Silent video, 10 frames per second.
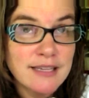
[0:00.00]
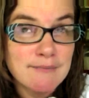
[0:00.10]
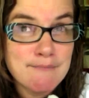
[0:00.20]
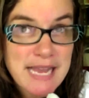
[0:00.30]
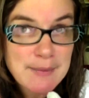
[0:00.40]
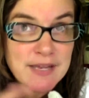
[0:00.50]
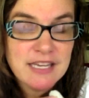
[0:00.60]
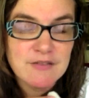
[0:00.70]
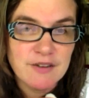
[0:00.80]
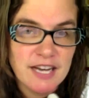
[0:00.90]

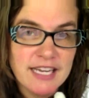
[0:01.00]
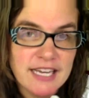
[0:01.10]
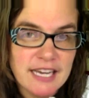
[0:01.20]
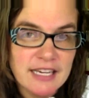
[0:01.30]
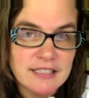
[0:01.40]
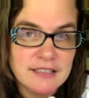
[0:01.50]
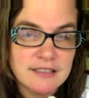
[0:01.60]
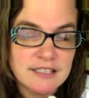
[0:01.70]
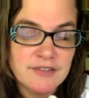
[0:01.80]
maybe if I'd had